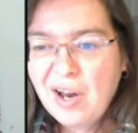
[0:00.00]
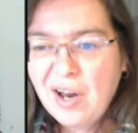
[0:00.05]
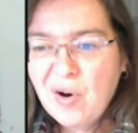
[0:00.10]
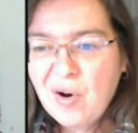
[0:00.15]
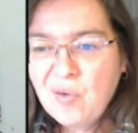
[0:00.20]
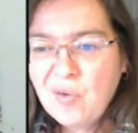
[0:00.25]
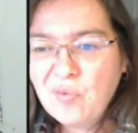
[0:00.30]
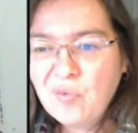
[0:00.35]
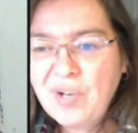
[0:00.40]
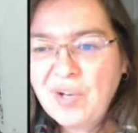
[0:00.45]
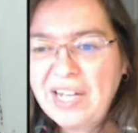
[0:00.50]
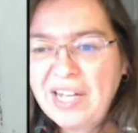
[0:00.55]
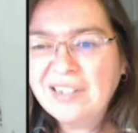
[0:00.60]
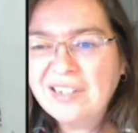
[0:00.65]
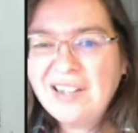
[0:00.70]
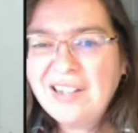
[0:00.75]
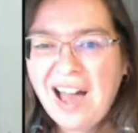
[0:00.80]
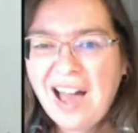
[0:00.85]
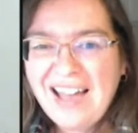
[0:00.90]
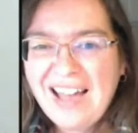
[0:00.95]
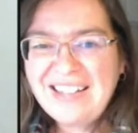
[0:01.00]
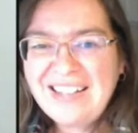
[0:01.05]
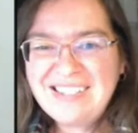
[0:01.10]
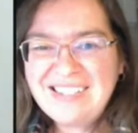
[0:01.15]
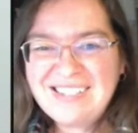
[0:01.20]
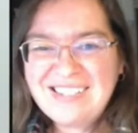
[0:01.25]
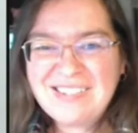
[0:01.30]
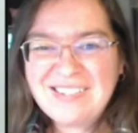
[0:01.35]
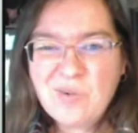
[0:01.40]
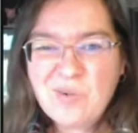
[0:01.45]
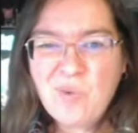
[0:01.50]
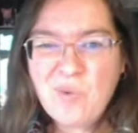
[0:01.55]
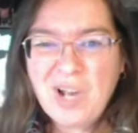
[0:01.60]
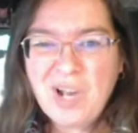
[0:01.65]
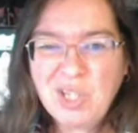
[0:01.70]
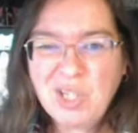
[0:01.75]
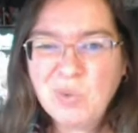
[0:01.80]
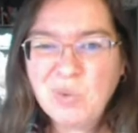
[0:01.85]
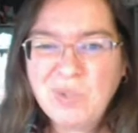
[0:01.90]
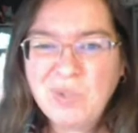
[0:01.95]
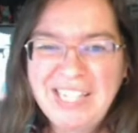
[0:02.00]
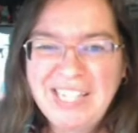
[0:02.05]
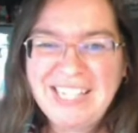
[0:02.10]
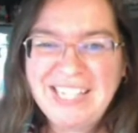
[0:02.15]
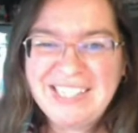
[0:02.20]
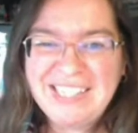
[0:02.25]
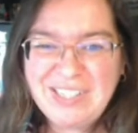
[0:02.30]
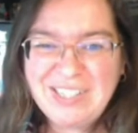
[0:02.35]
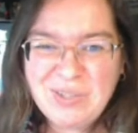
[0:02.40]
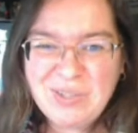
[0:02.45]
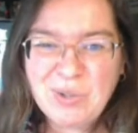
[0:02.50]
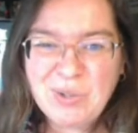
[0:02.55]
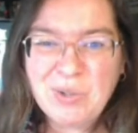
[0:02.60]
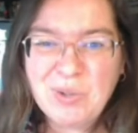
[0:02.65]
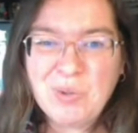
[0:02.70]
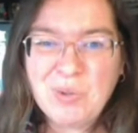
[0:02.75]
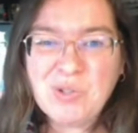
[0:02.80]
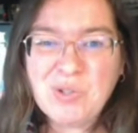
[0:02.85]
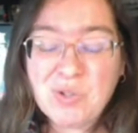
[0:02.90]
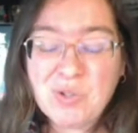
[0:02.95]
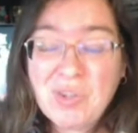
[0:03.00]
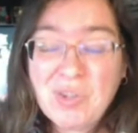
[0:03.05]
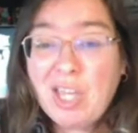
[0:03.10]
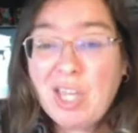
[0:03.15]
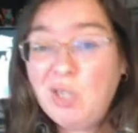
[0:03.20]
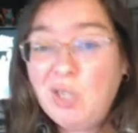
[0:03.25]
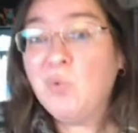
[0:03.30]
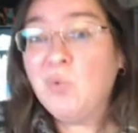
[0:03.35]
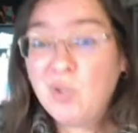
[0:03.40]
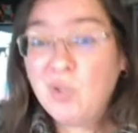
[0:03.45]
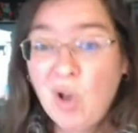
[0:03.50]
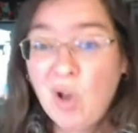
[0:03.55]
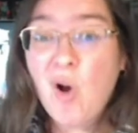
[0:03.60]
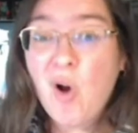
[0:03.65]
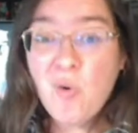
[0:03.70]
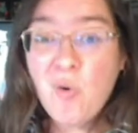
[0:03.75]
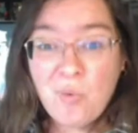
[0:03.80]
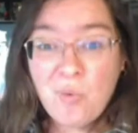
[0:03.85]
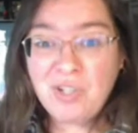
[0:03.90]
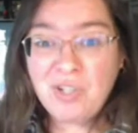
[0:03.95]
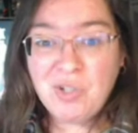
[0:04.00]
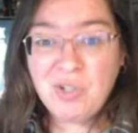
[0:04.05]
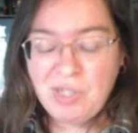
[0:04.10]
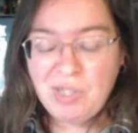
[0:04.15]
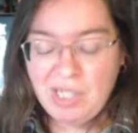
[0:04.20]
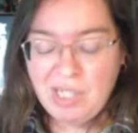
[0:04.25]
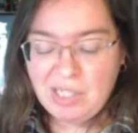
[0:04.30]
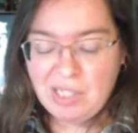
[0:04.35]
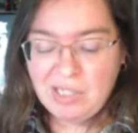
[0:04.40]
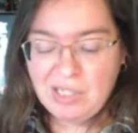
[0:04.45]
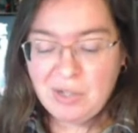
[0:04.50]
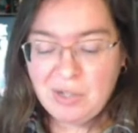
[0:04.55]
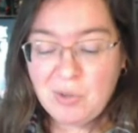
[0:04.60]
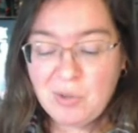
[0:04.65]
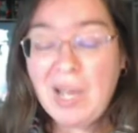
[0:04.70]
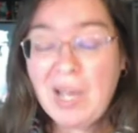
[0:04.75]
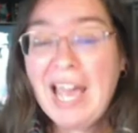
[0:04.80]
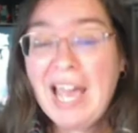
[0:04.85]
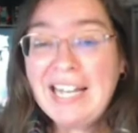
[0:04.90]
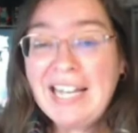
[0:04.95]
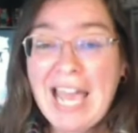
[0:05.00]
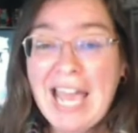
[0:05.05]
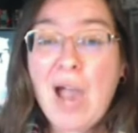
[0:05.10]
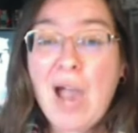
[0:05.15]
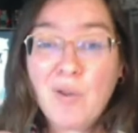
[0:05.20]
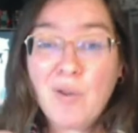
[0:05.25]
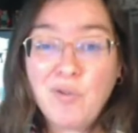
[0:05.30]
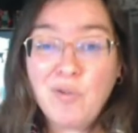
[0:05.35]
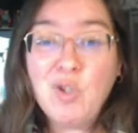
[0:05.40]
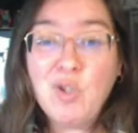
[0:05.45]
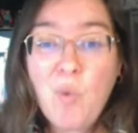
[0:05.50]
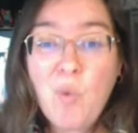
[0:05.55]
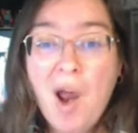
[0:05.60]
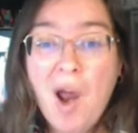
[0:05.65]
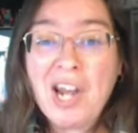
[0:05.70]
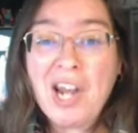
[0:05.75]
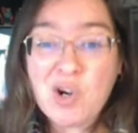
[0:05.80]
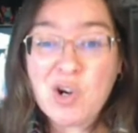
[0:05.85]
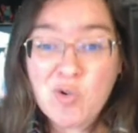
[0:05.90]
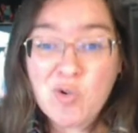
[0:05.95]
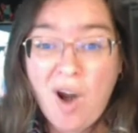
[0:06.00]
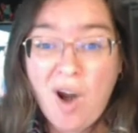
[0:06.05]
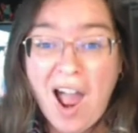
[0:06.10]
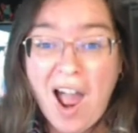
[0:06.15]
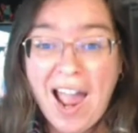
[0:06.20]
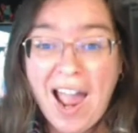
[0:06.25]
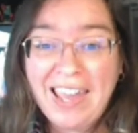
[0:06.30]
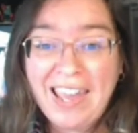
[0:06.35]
realize what you need to do so that you know what you need to do. Now, if you want to cry,